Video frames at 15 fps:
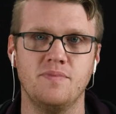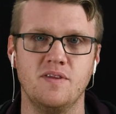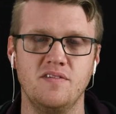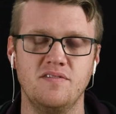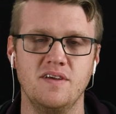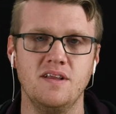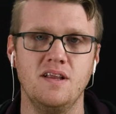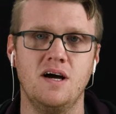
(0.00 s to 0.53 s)

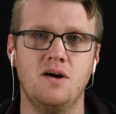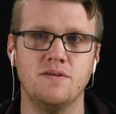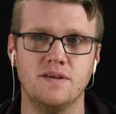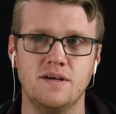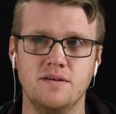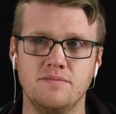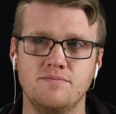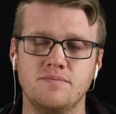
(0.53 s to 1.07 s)
Sing along with
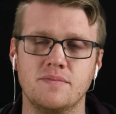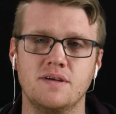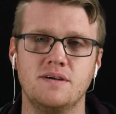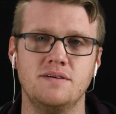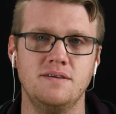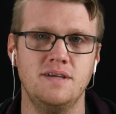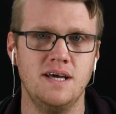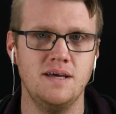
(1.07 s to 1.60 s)

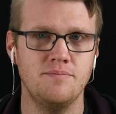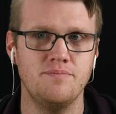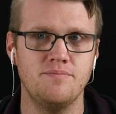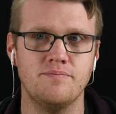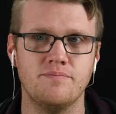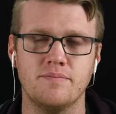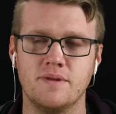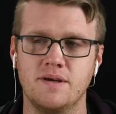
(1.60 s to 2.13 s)
it. Da,
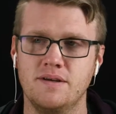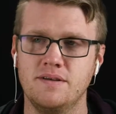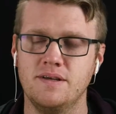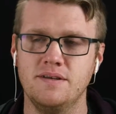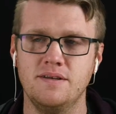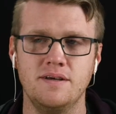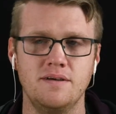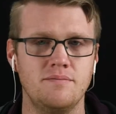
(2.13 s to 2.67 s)
da,
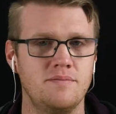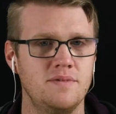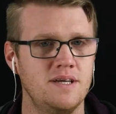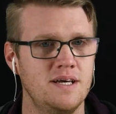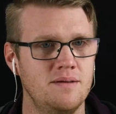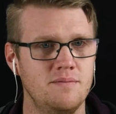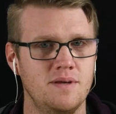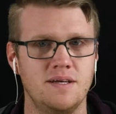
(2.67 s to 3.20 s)
da,
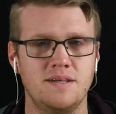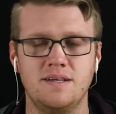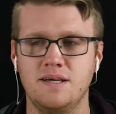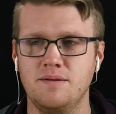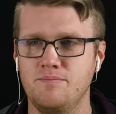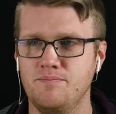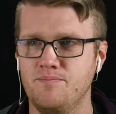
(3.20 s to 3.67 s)
da, da,